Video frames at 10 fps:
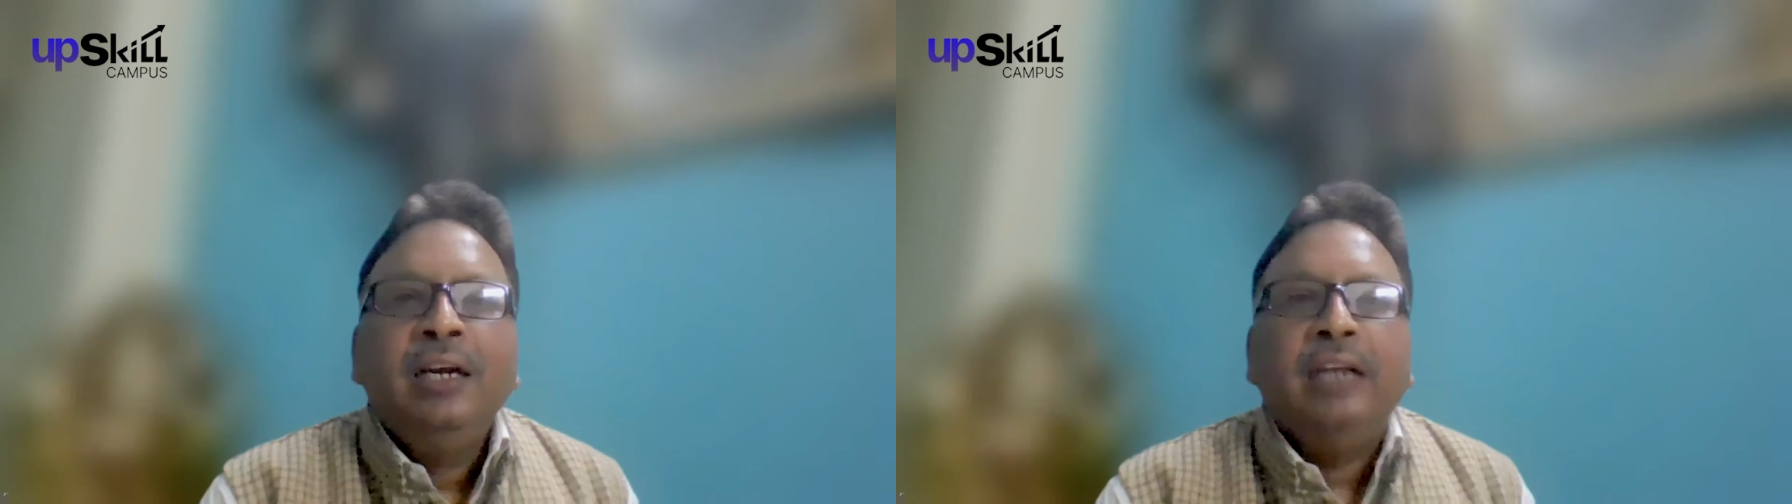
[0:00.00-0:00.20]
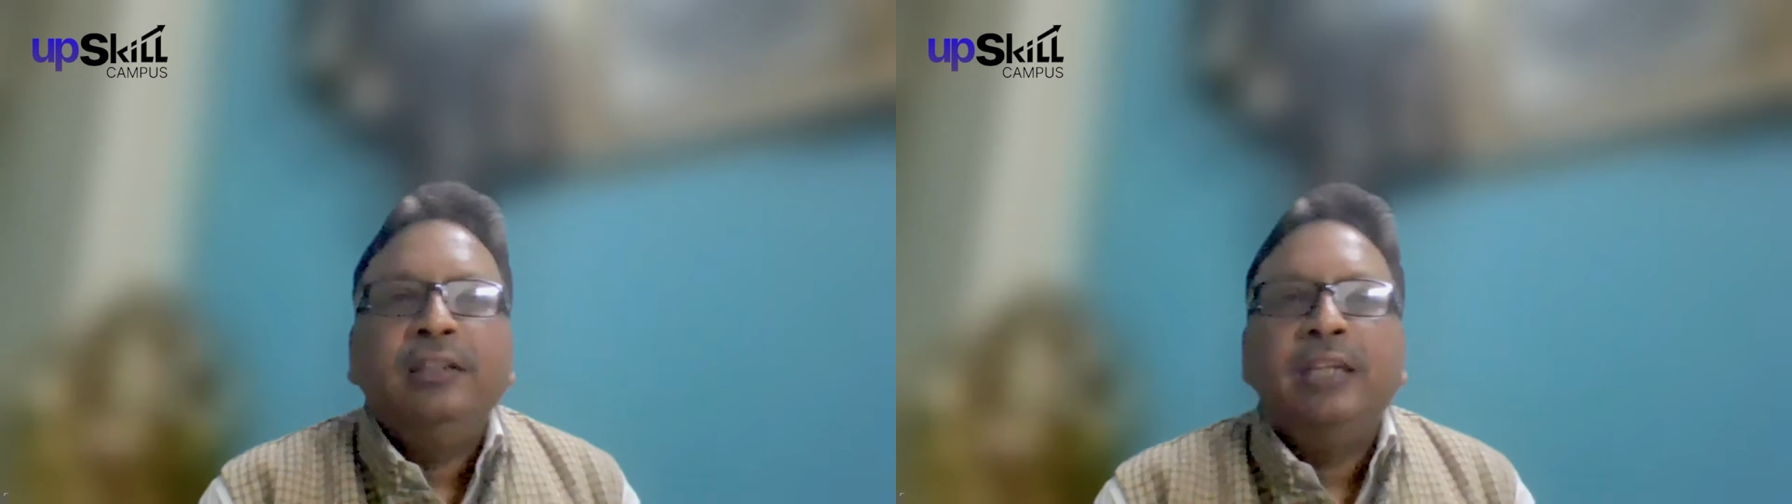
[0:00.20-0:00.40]

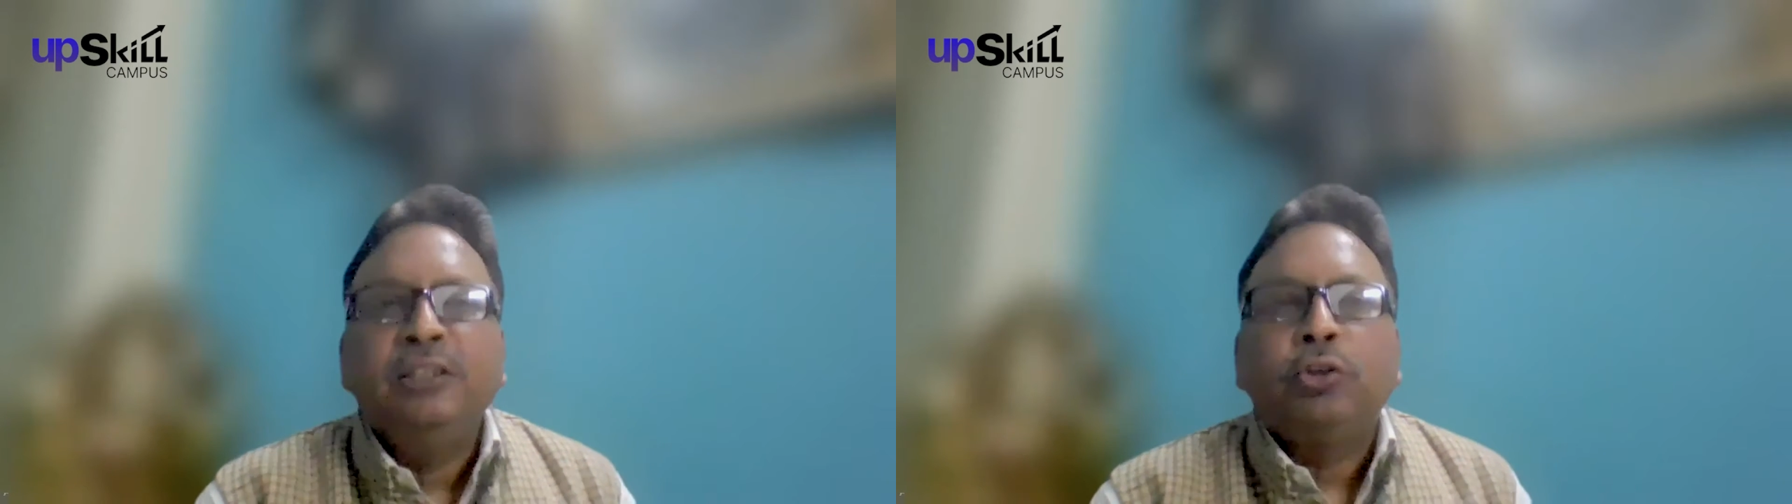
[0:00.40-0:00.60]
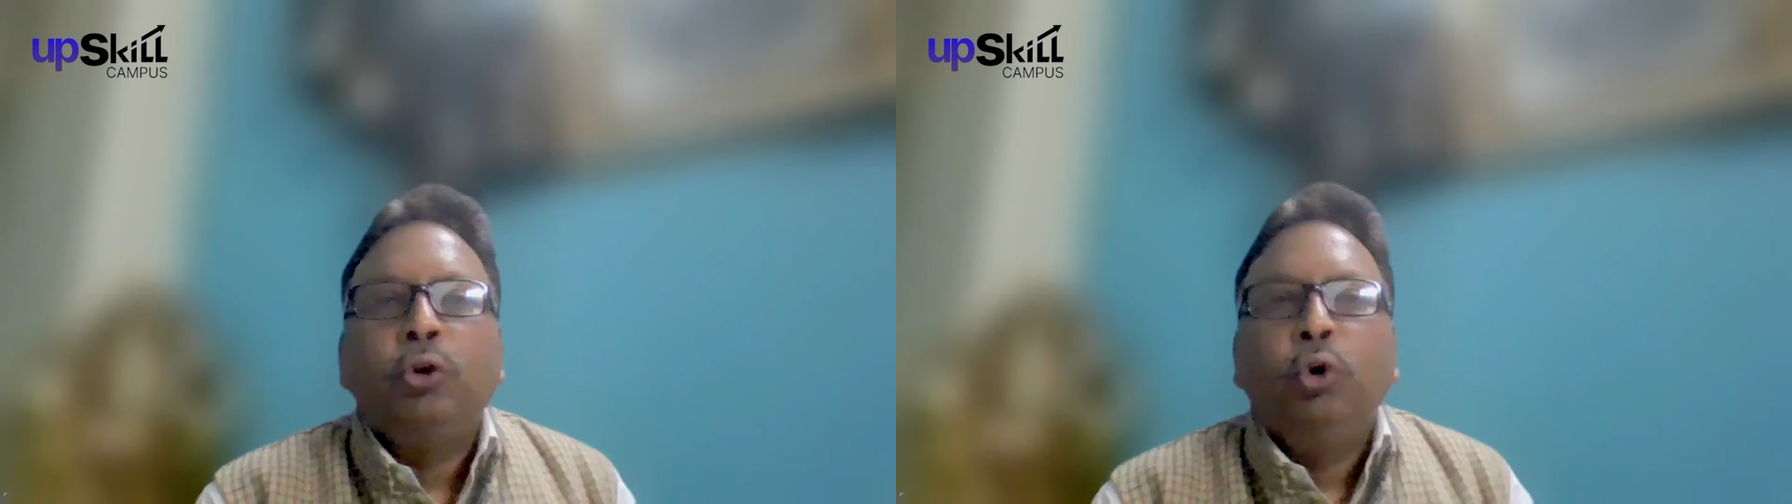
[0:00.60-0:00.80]
And
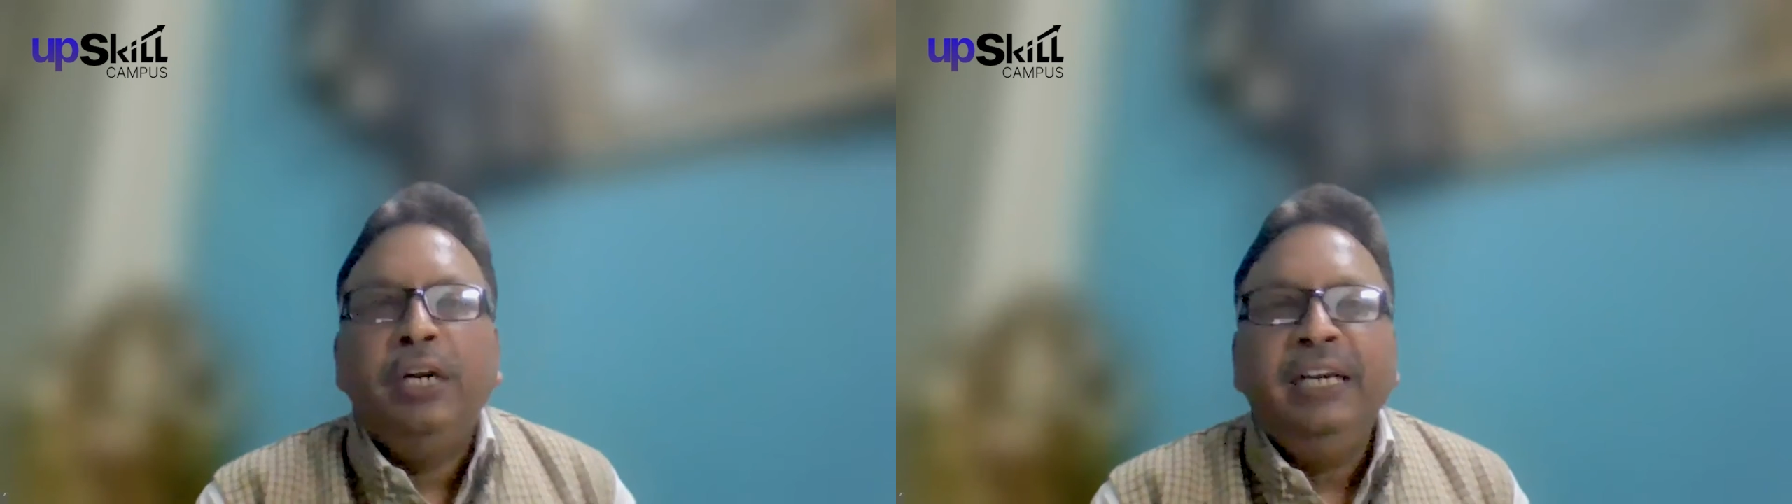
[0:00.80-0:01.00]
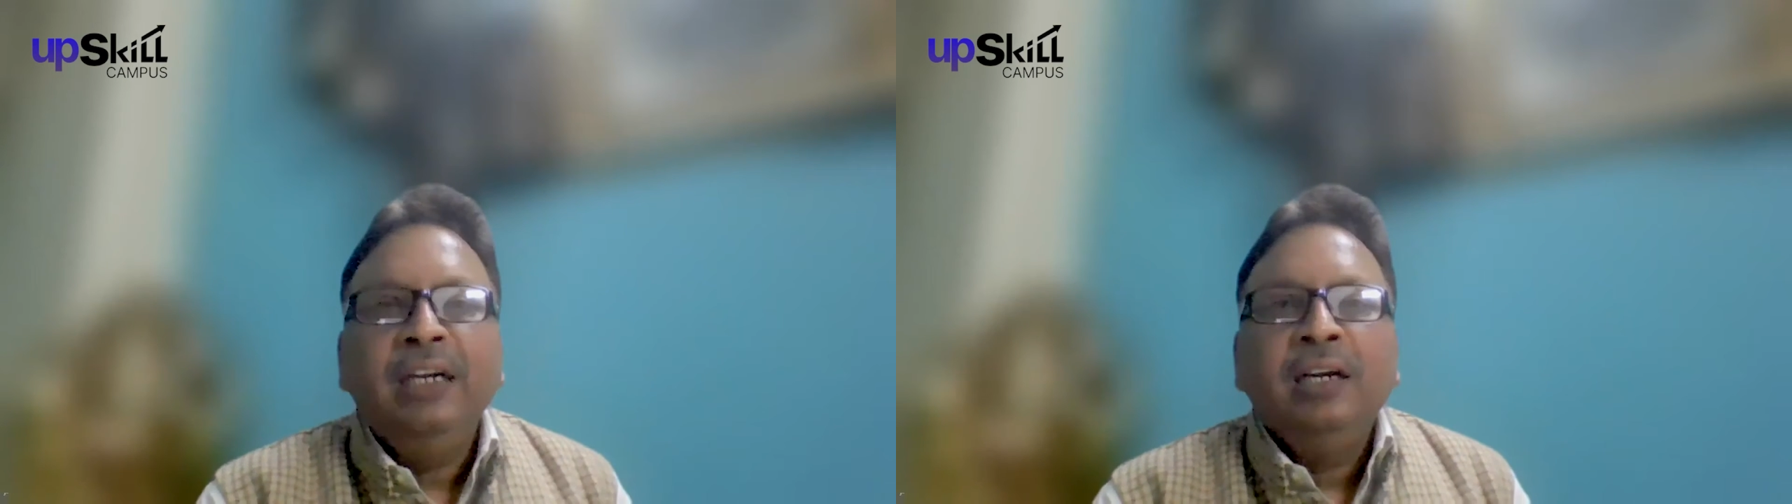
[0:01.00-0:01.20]
then
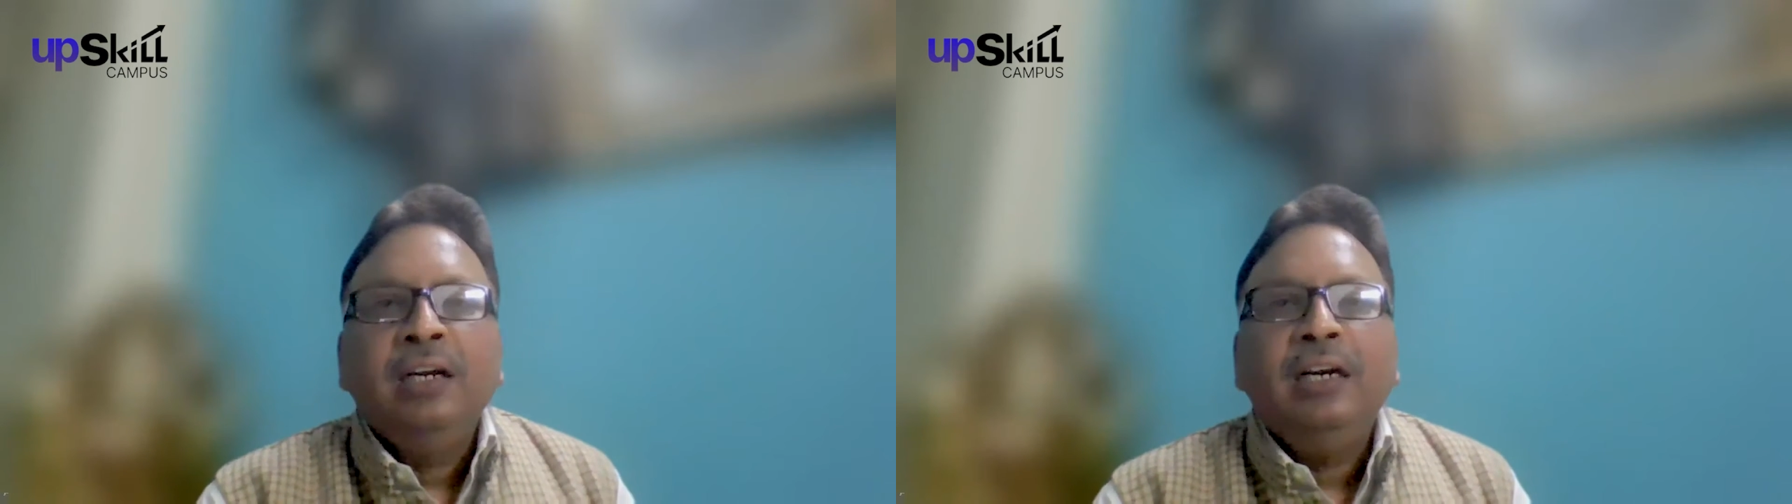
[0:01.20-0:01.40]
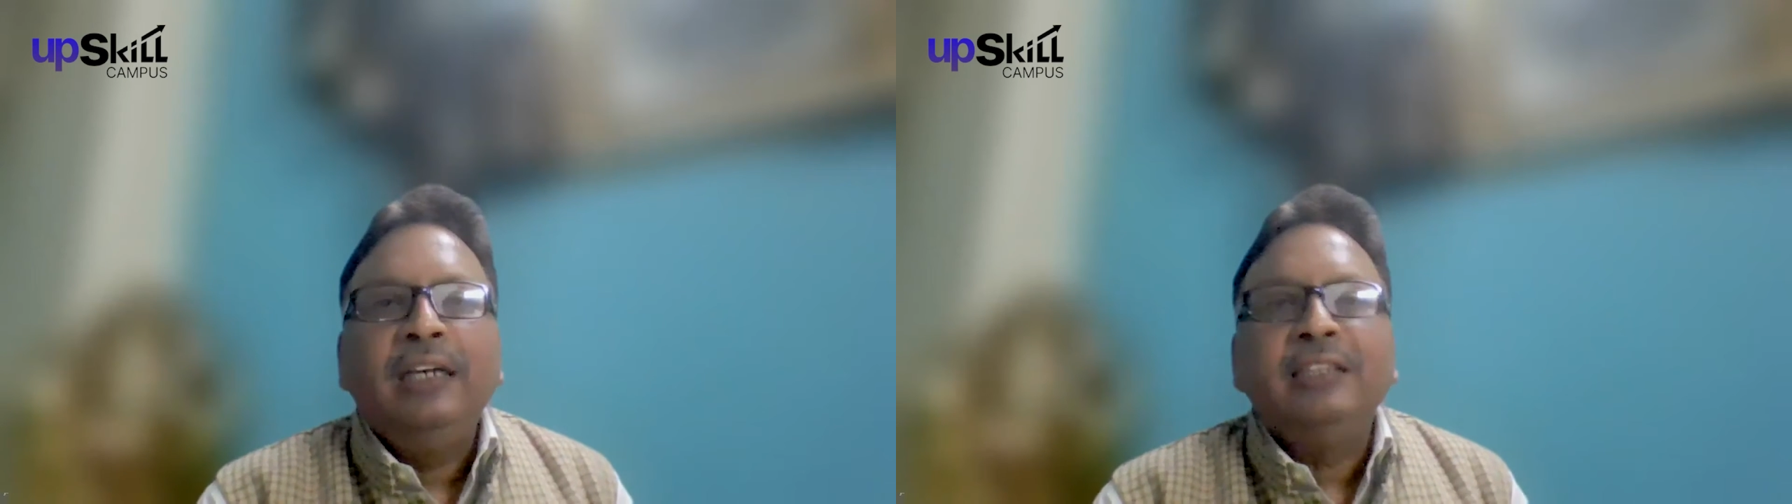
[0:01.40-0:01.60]
slowly
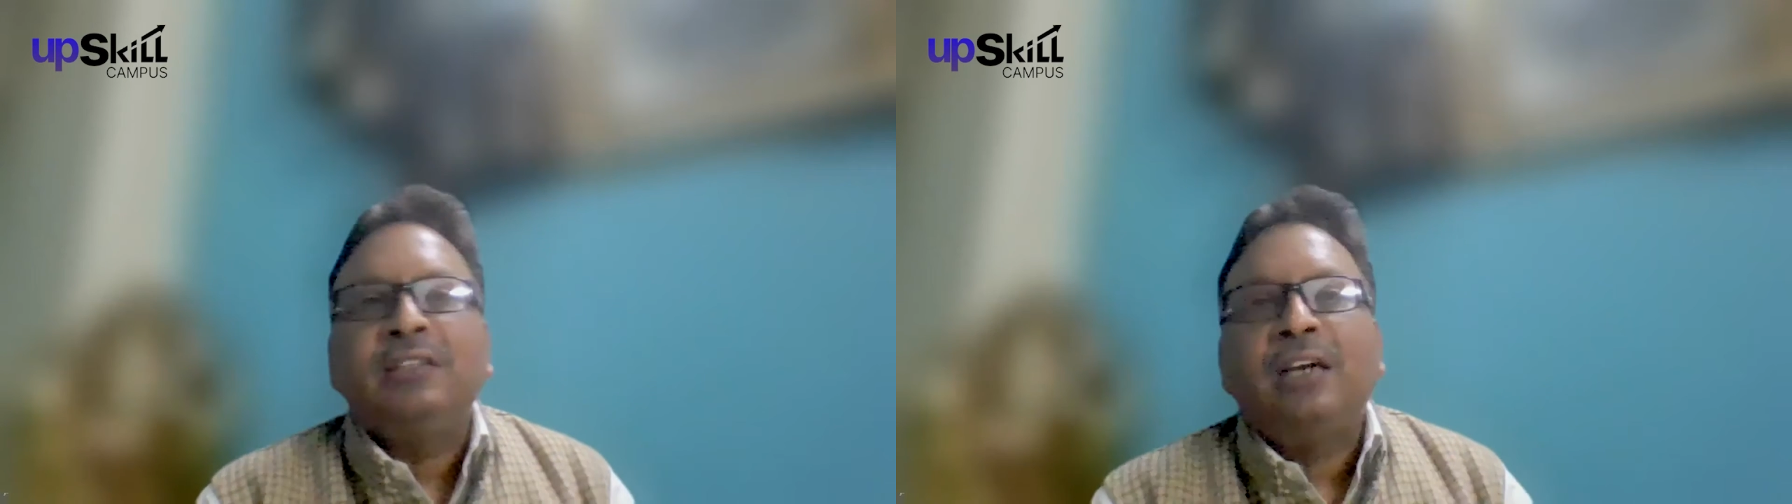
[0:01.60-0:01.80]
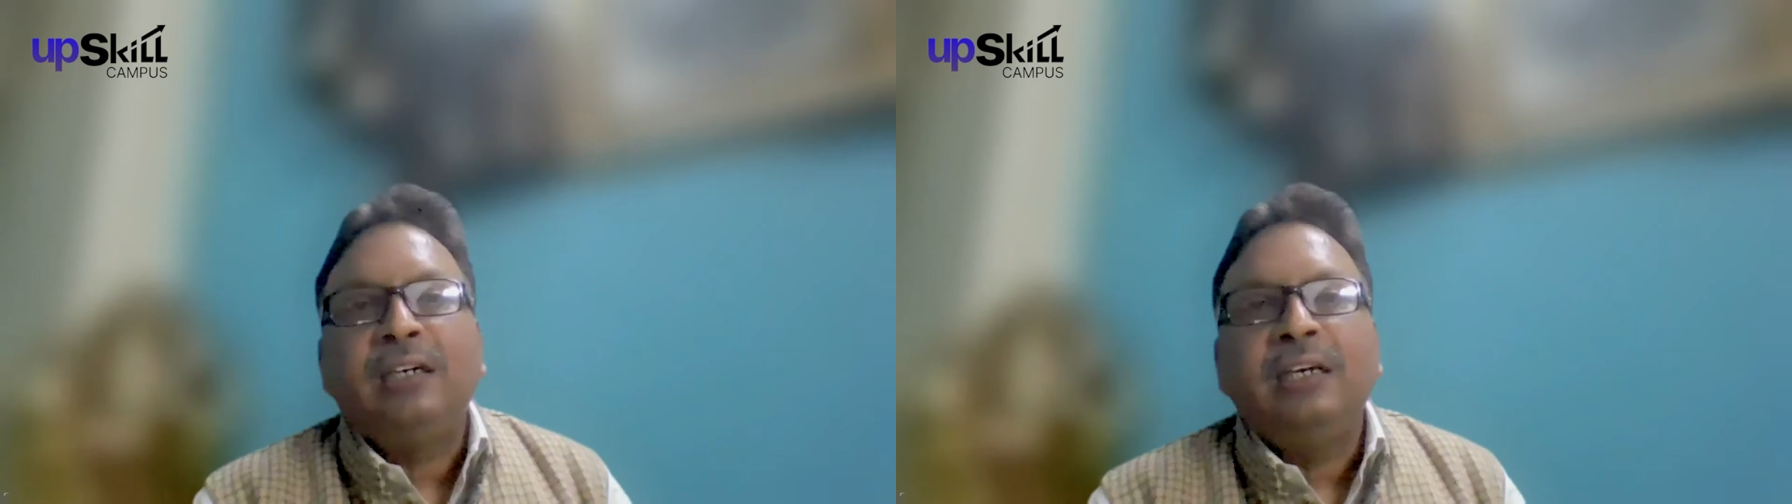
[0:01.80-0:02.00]
it
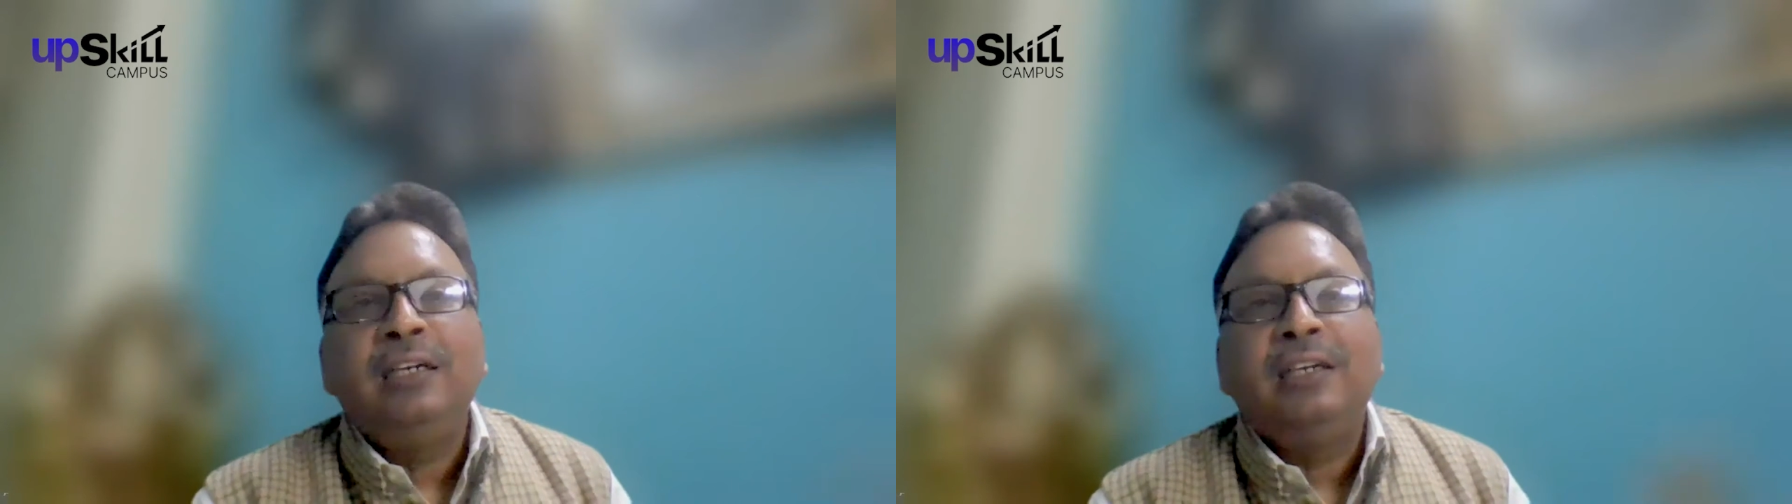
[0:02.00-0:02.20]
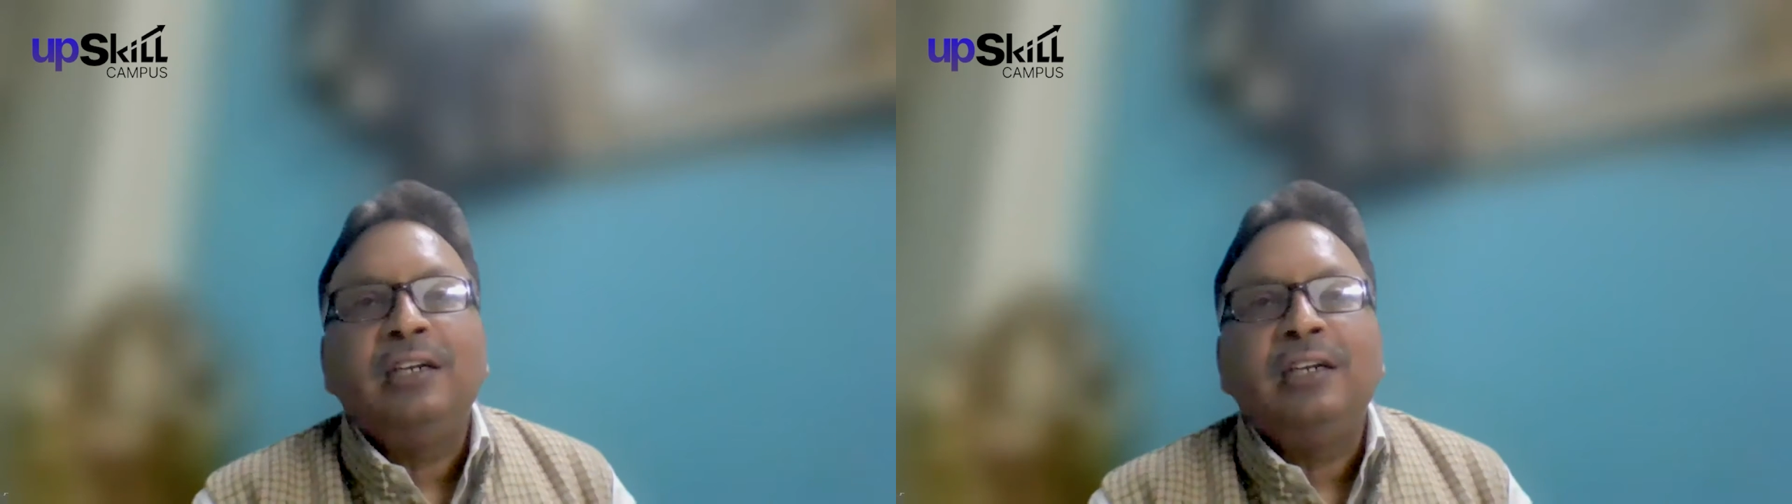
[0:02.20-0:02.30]
started